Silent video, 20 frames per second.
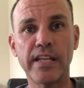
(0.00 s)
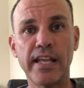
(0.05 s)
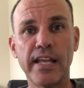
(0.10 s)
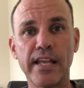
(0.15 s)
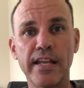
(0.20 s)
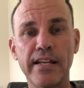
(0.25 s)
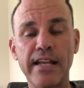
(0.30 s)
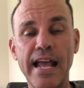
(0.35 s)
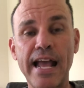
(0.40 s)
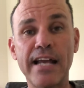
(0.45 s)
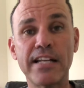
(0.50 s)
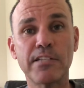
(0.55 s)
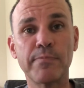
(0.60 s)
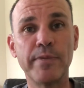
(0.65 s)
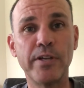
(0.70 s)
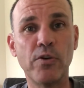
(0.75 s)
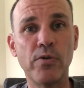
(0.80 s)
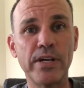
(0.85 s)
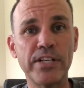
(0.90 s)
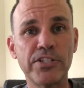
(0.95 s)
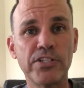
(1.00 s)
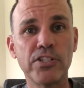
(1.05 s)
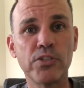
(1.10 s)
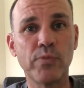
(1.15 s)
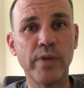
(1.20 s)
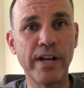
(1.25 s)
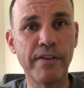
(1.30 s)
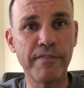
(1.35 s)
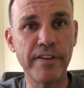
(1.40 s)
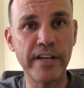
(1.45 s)
and ask me questions
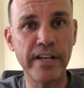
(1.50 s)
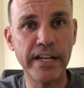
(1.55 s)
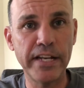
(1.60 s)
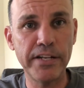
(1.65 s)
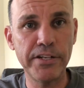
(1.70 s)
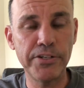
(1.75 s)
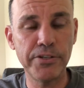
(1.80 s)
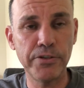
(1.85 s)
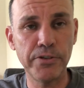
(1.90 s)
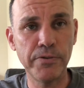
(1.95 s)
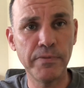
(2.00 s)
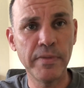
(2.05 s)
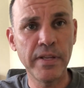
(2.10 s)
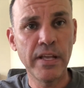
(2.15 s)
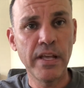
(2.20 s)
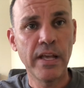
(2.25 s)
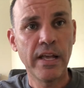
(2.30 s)
whenever you need to,